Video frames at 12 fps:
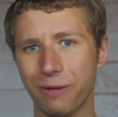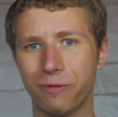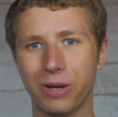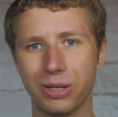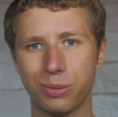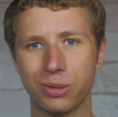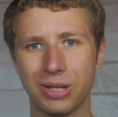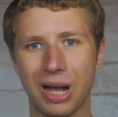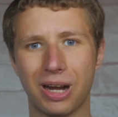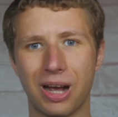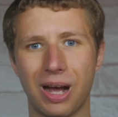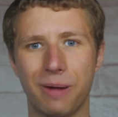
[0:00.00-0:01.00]
at
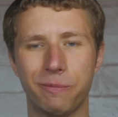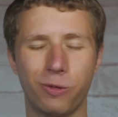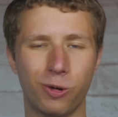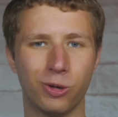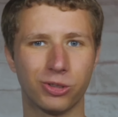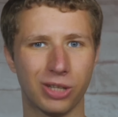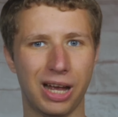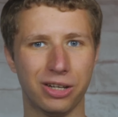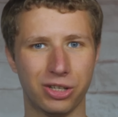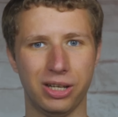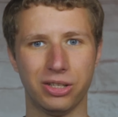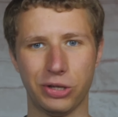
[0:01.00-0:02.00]
facebook.com forward
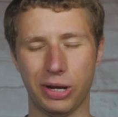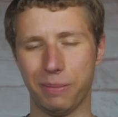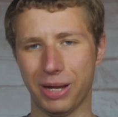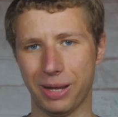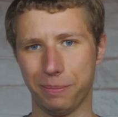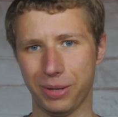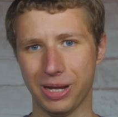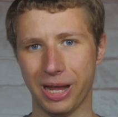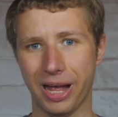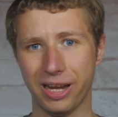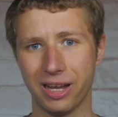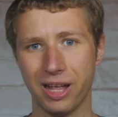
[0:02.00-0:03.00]
slash
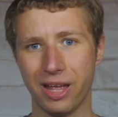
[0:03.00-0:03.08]
antennamanpa.